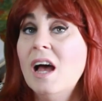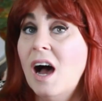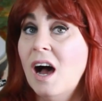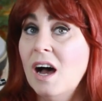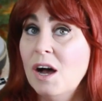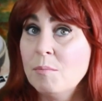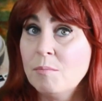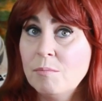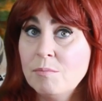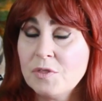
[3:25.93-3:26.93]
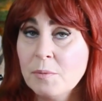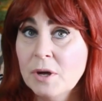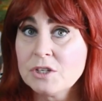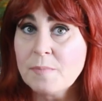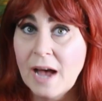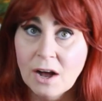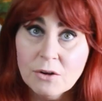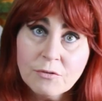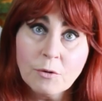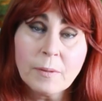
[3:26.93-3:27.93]
The most
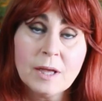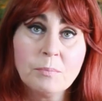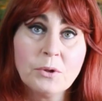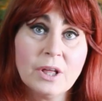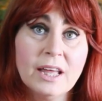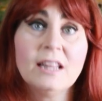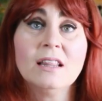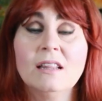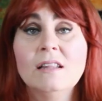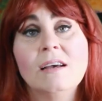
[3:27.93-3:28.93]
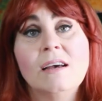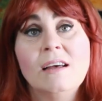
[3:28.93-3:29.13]
powerful people in